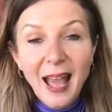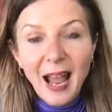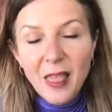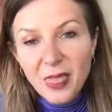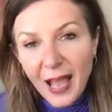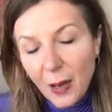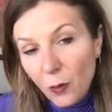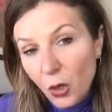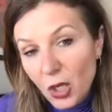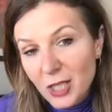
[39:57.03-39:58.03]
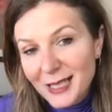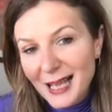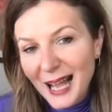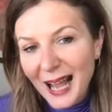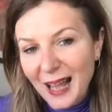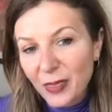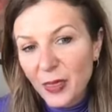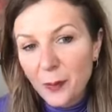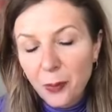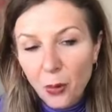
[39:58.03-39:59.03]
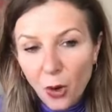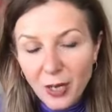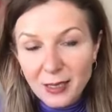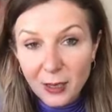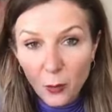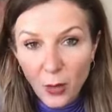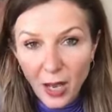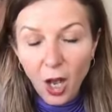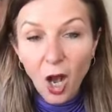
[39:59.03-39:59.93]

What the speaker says: And that was at the point where